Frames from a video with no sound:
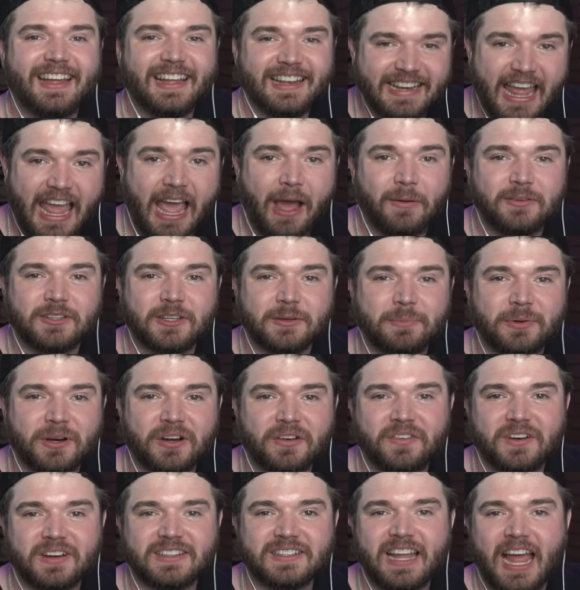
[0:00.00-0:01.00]
now is a
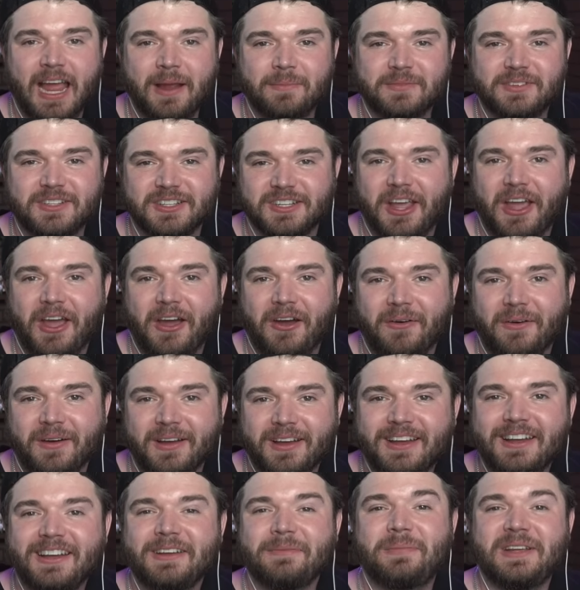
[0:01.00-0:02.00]
perfect time to go.
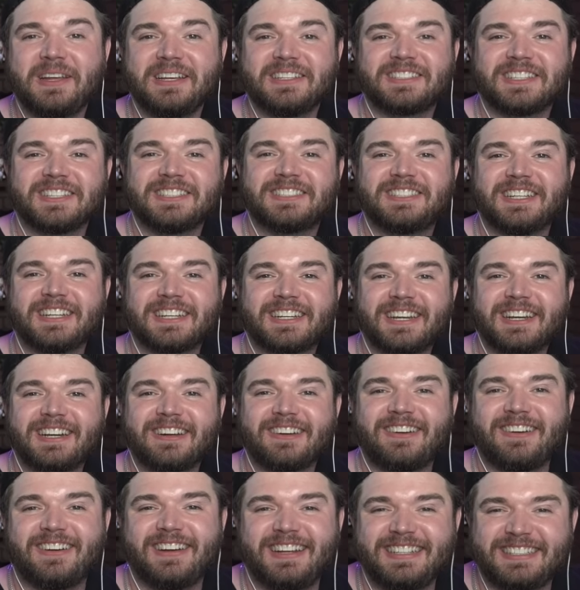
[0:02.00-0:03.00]
Piece of chicken
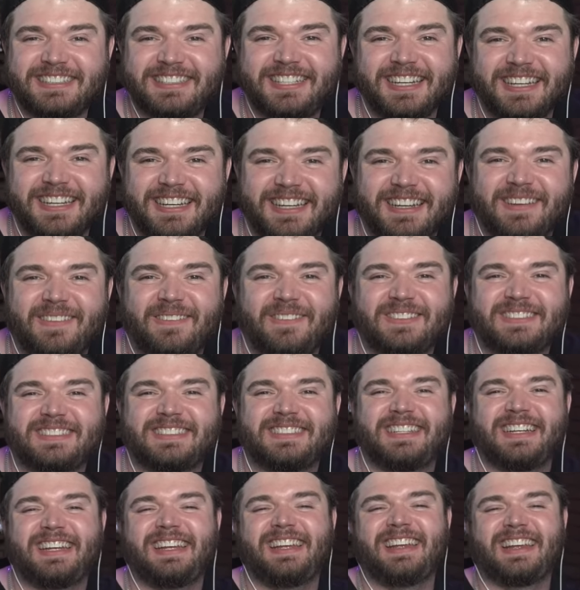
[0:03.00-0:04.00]
grease.
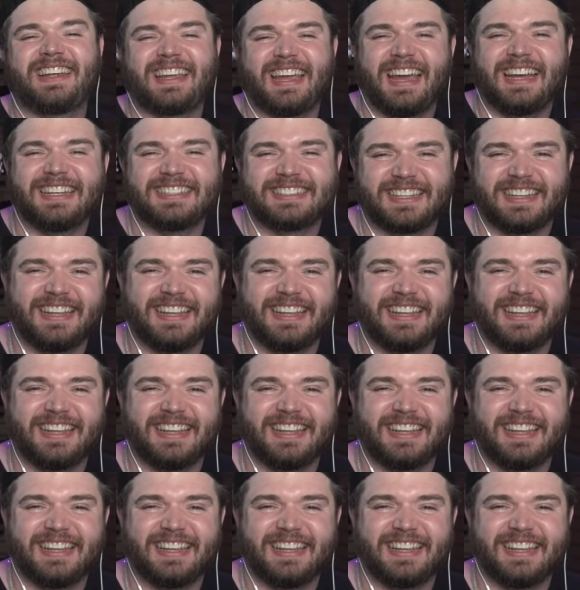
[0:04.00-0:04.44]
See you guys